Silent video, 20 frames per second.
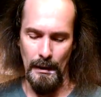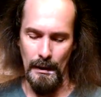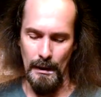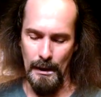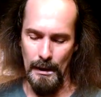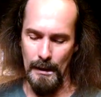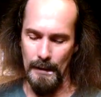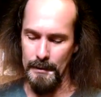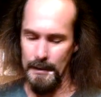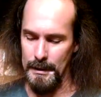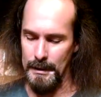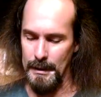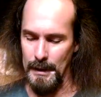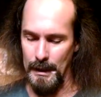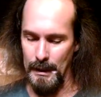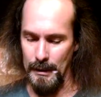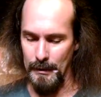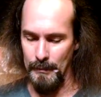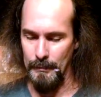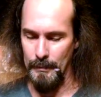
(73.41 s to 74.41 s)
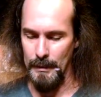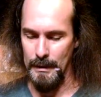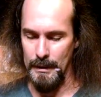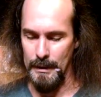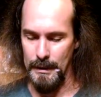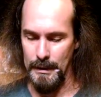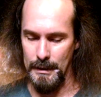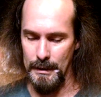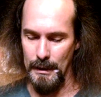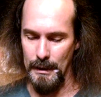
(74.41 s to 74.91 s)
I just got a bunch
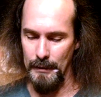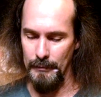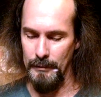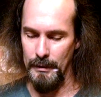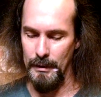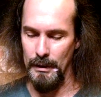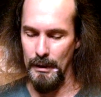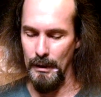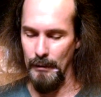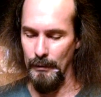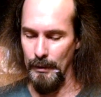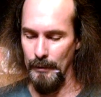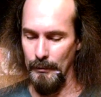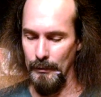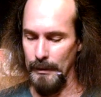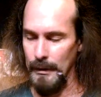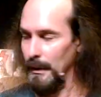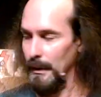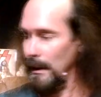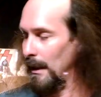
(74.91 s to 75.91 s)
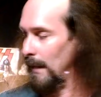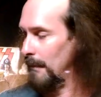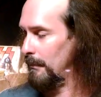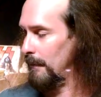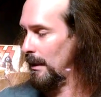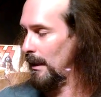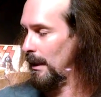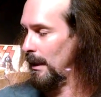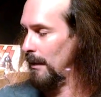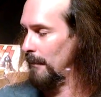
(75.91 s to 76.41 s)
of stuff to go in with the
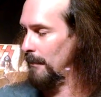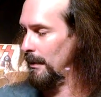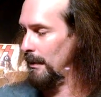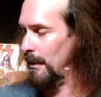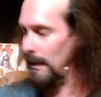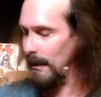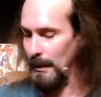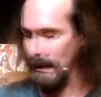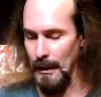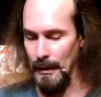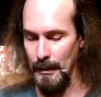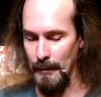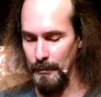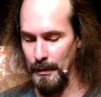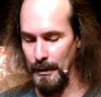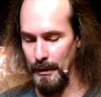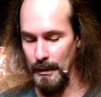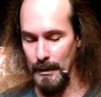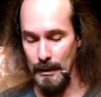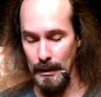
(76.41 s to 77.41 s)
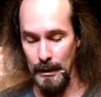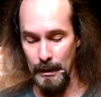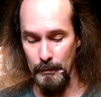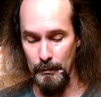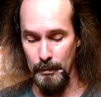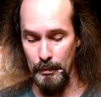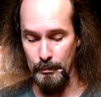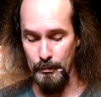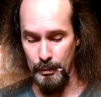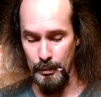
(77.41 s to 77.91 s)
laptop. I picked it
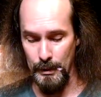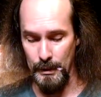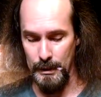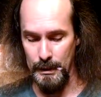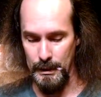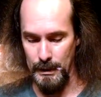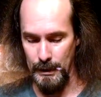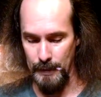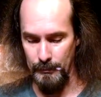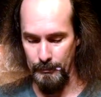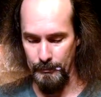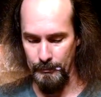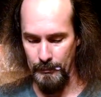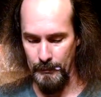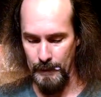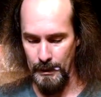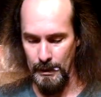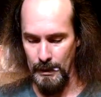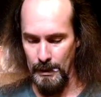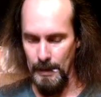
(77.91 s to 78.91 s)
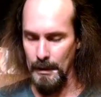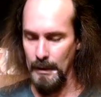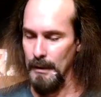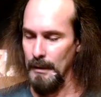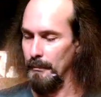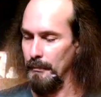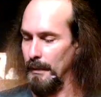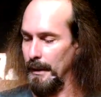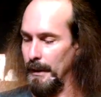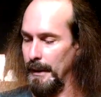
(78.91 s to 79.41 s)
up pretty cheap,
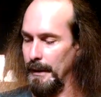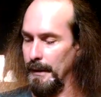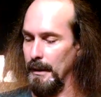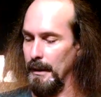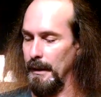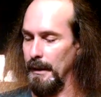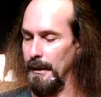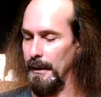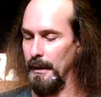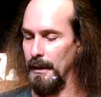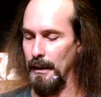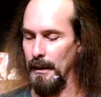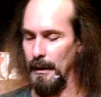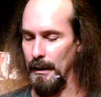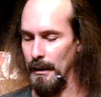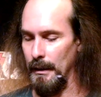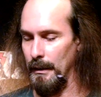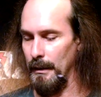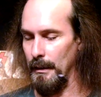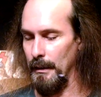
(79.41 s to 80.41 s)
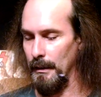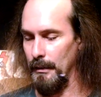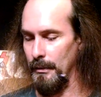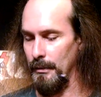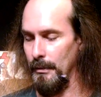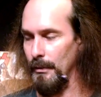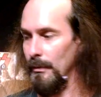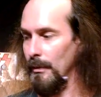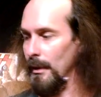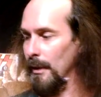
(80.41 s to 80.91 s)
but I got a
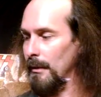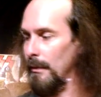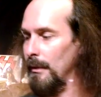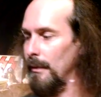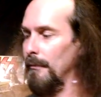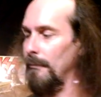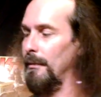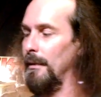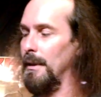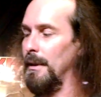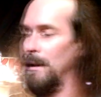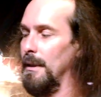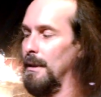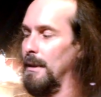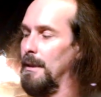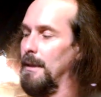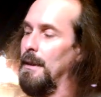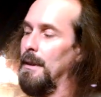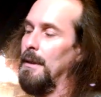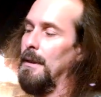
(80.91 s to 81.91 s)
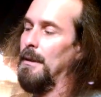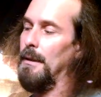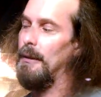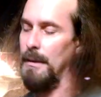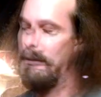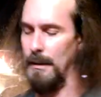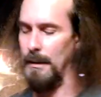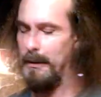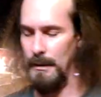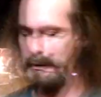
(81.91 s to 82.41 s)
250
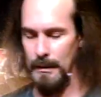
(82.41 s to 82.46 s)
gig